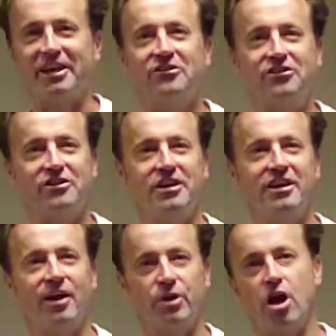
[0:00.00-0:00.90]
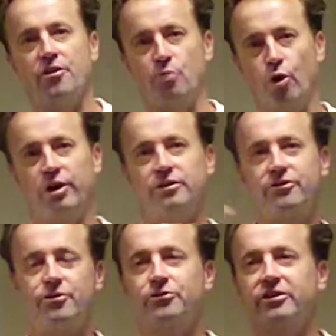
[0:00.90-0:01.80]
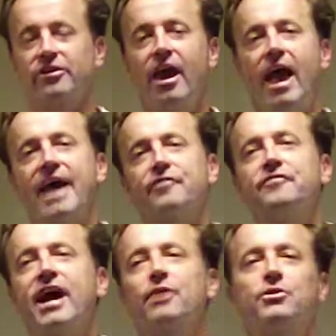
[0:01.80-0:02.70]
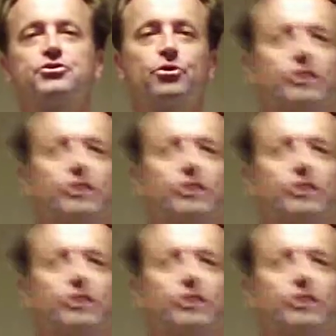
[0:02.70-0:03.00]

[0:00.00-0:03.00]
into the we call them organs. Those things. And a fan once wrote